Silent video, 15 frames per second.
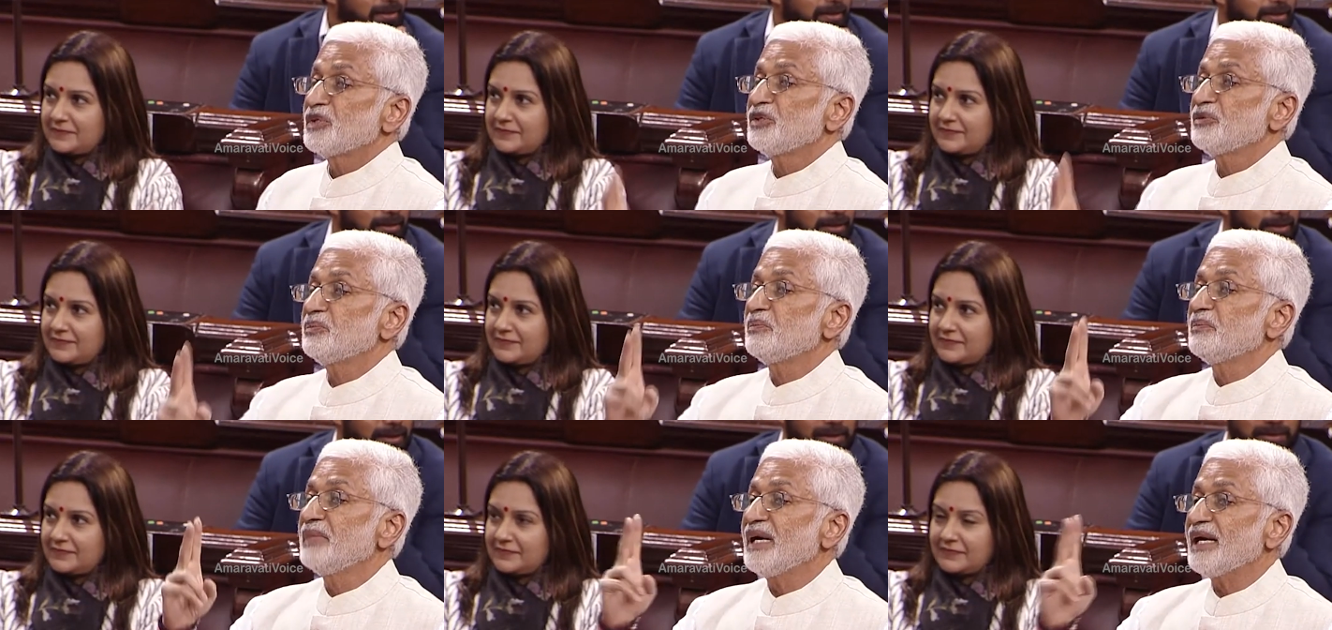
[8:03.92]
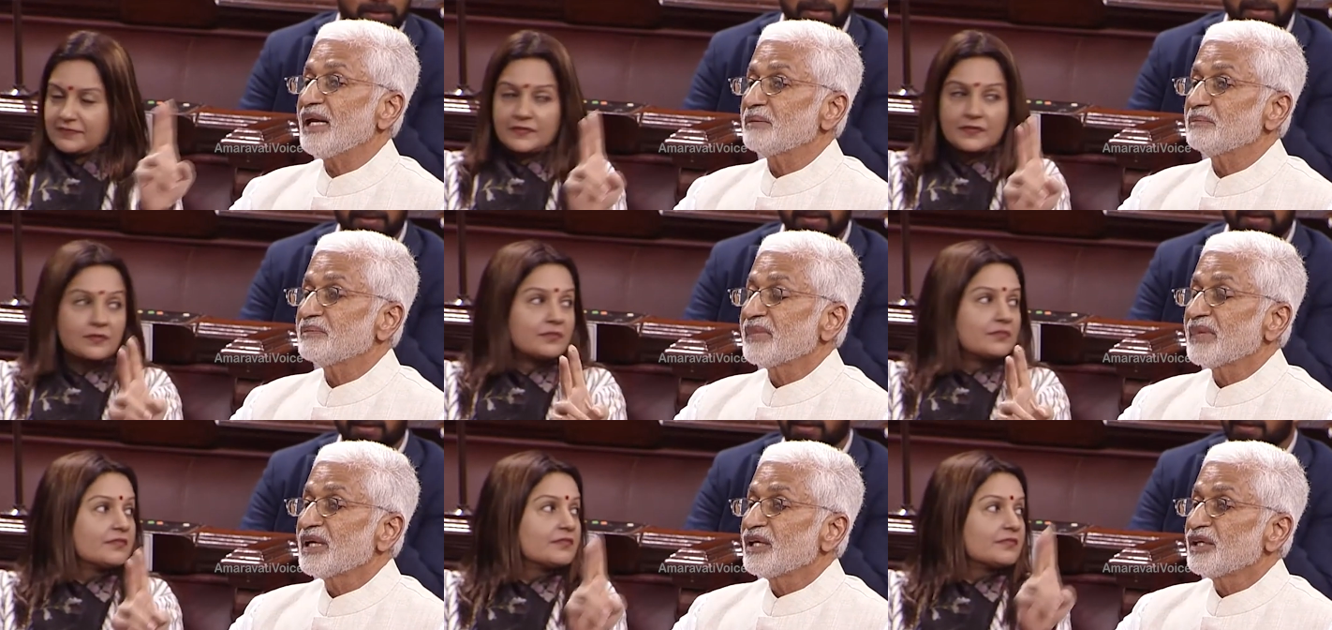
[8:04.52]
Speaker 1: You, madam,
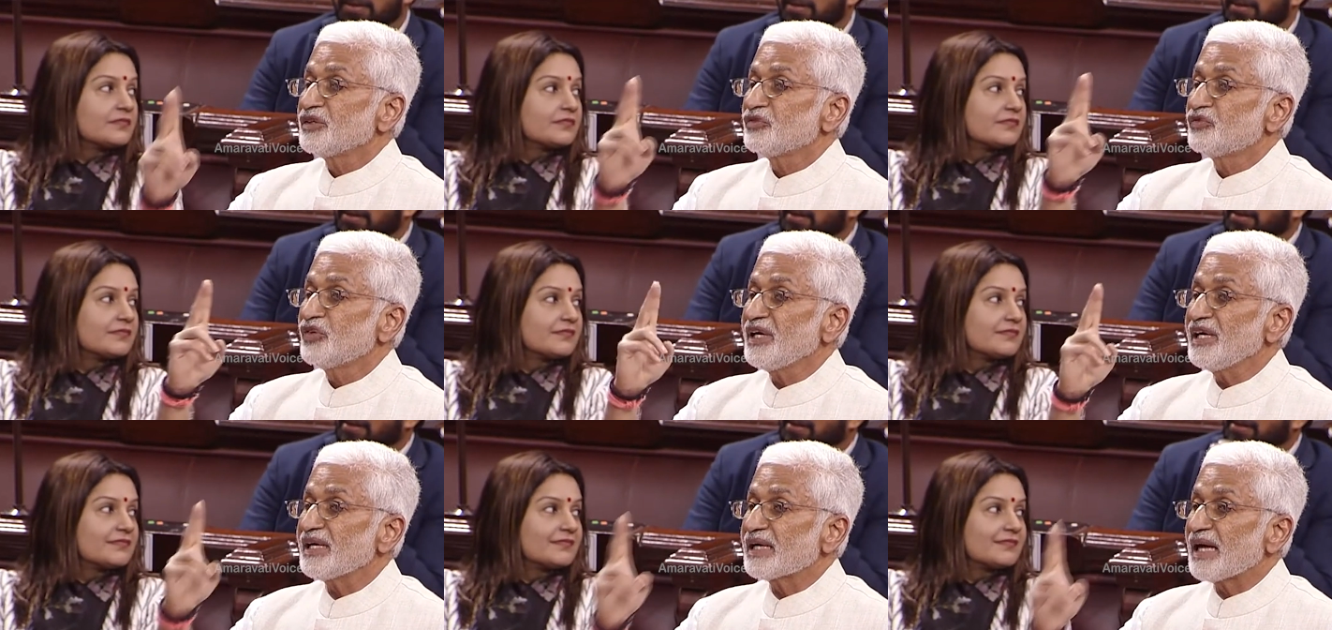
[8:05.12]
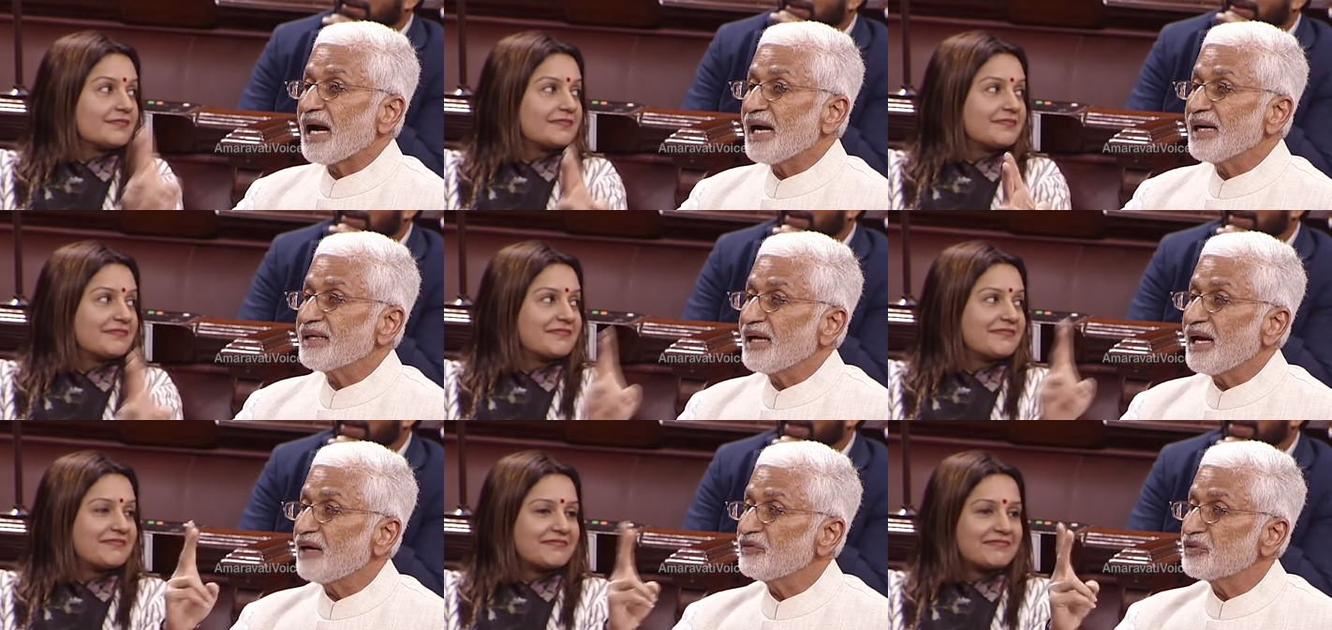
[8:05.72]
we
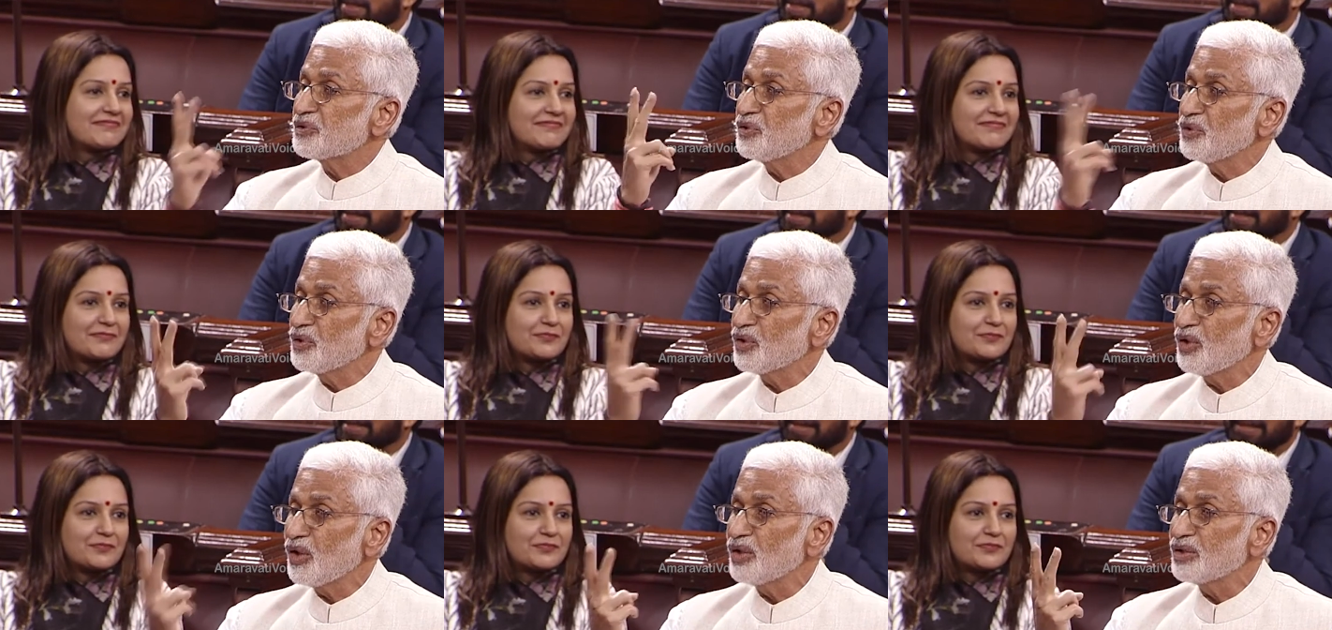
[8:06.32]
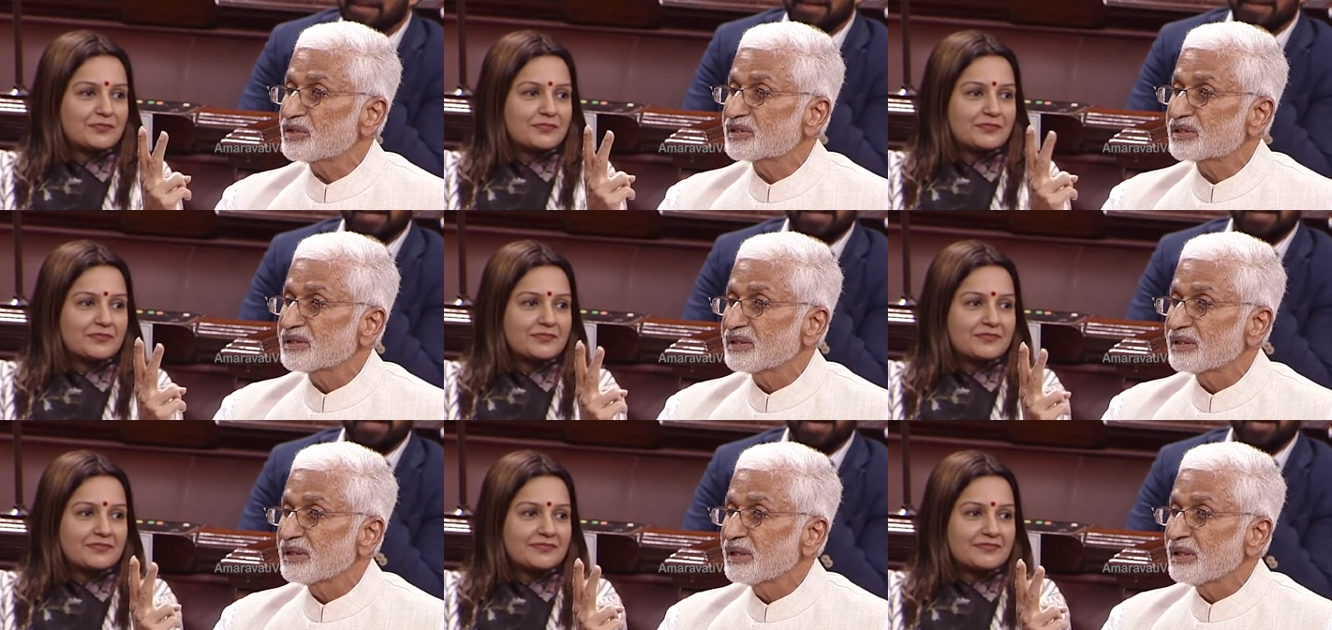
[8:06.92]
can't have two rules.
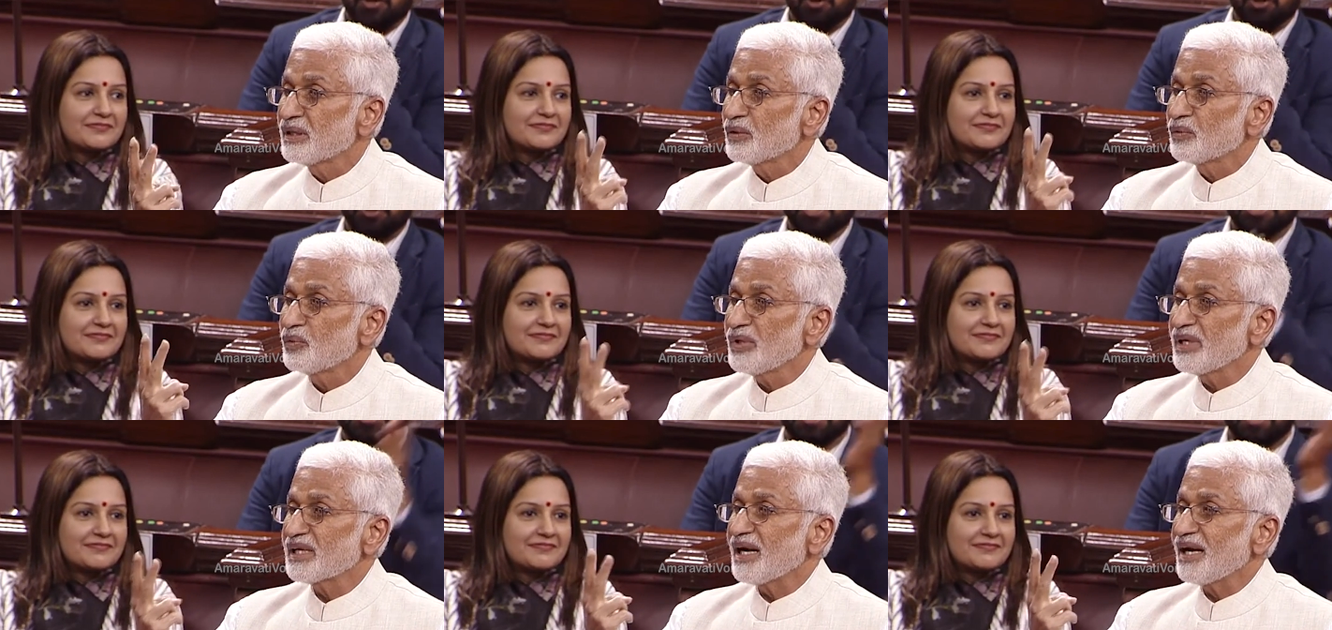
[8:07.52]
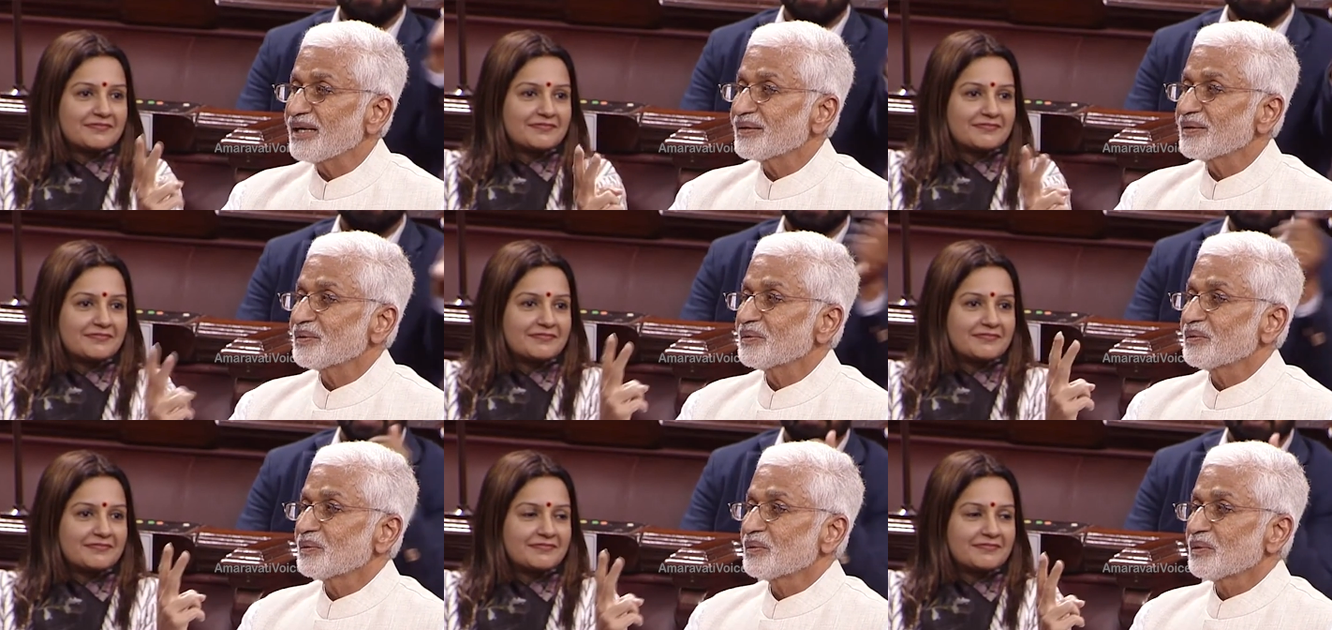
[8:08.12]
We can't.
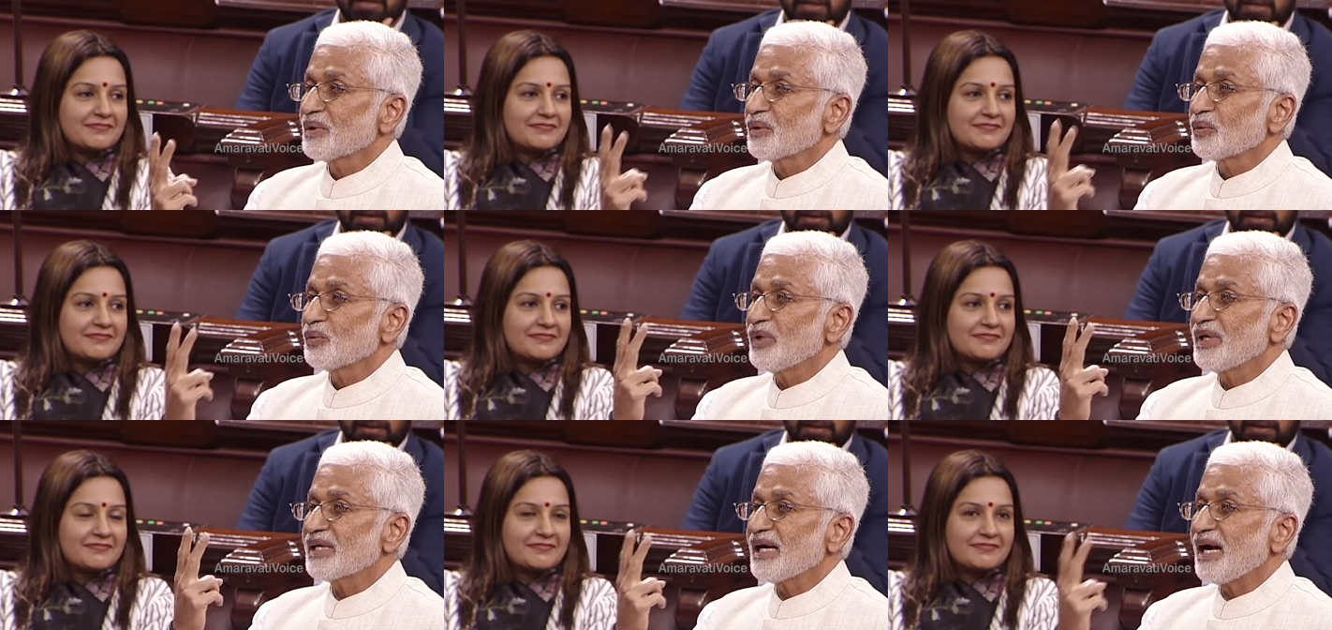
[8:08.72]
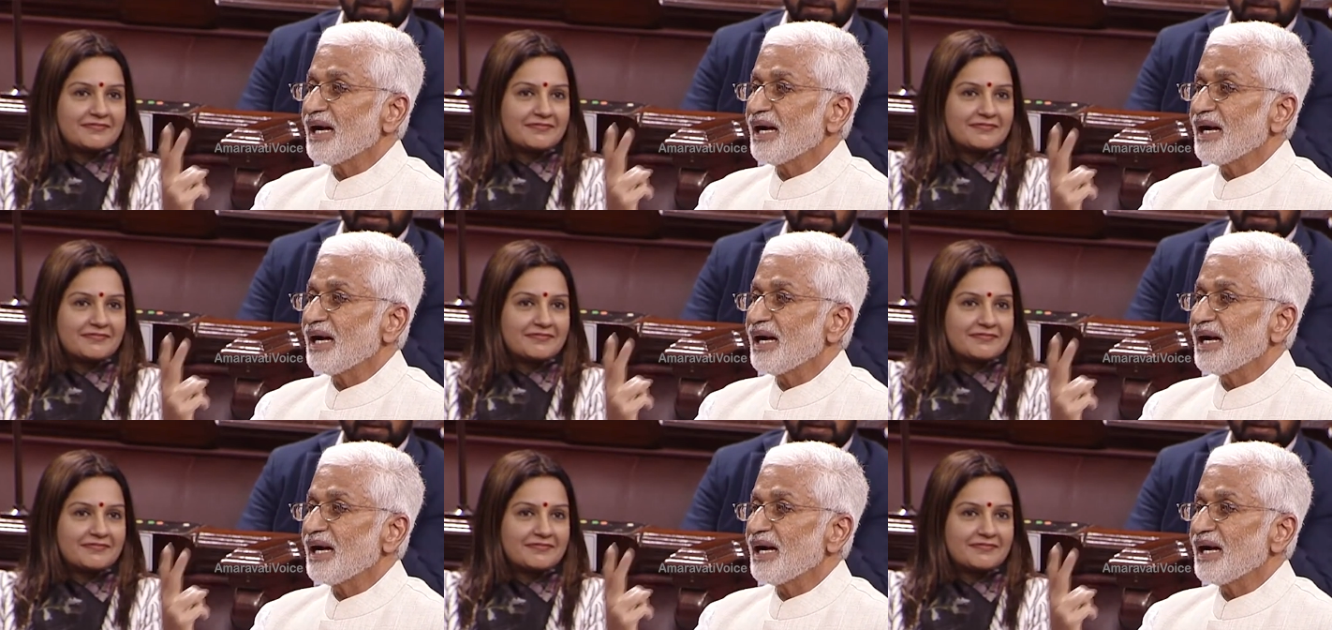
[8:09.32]
No, please we do not